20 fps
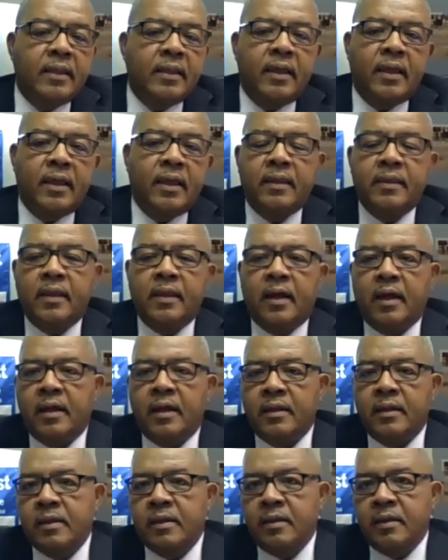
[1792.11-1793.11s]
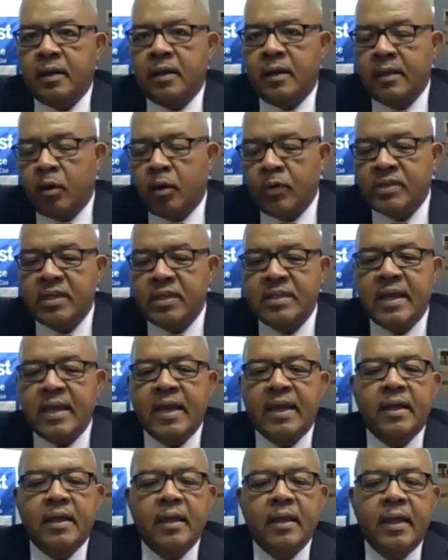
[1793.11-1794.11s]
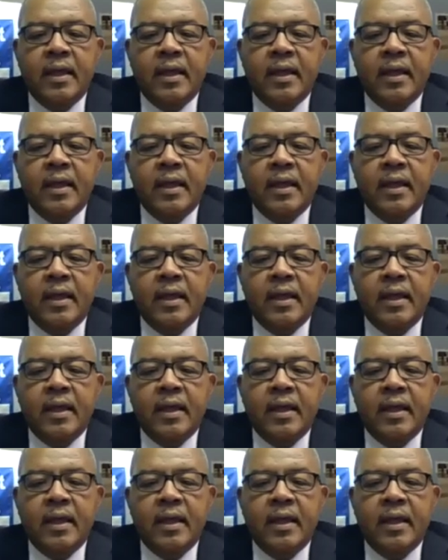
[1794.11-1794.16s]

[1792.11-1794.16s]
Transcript: and Northwest Indiana.